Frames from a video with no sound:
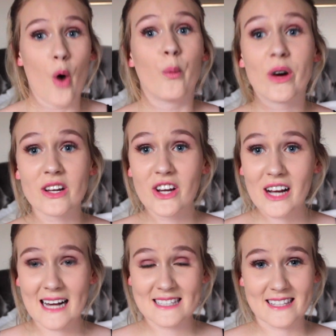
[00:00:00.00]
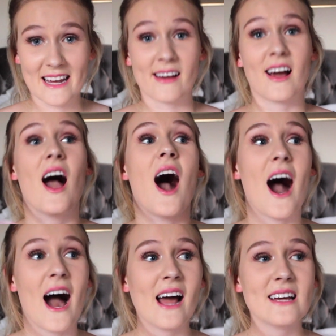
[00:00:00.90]
What do you guys think?
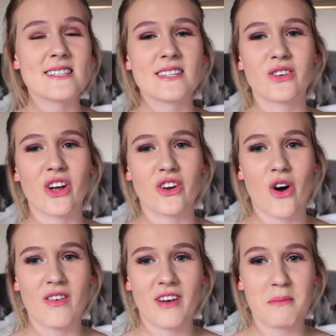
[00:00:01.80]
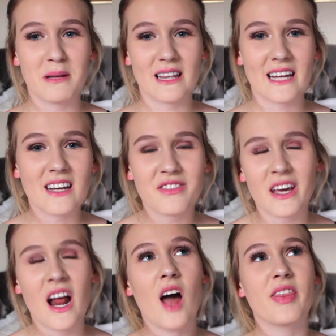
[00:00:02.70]
I still don't know if I believe it.